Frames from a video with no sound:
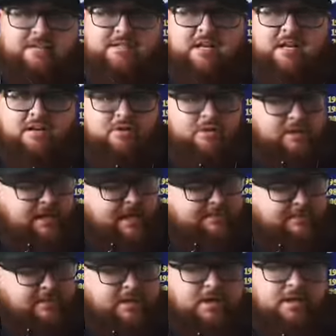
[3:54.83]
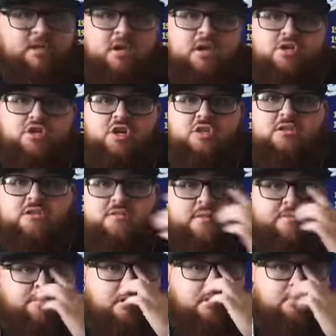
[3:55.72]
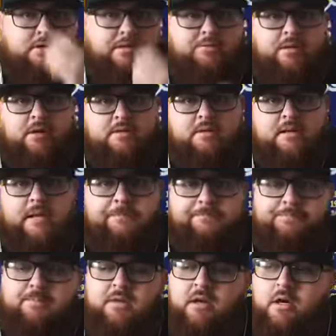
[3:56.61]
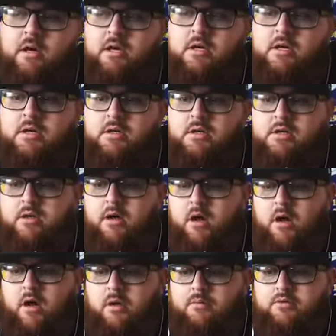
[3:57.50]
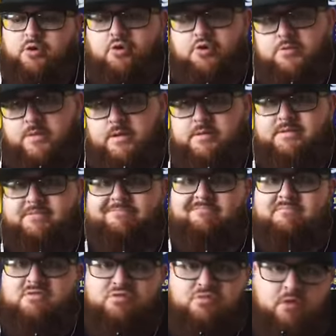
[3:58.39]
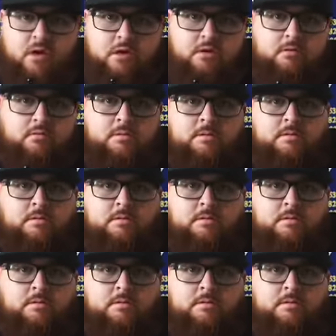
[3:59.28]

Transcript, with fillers: had a good game tonight. Shot the three bar really well tonight. Um, Kuzma struggled.